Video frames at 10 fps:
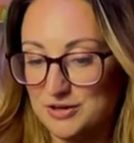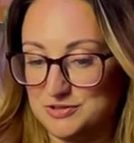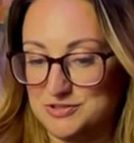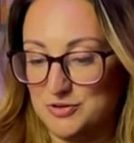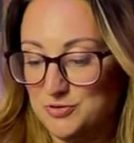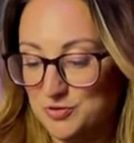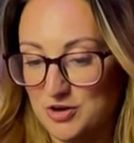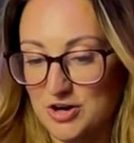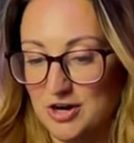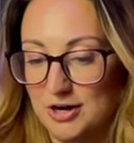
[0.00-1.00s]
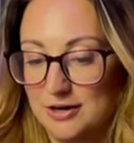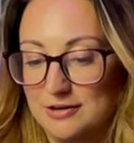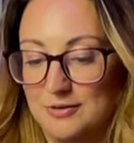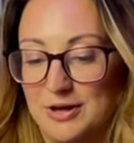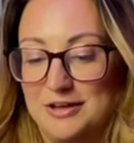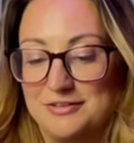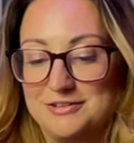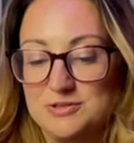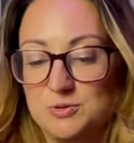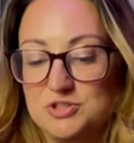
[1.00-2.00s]
So far, okay,
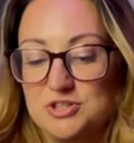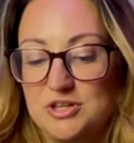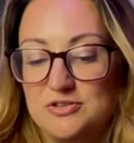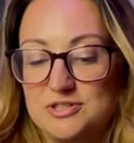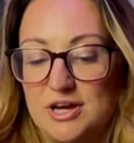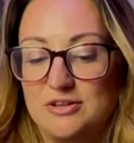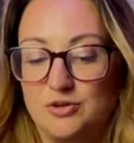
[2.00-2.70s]
let's switch to the other side.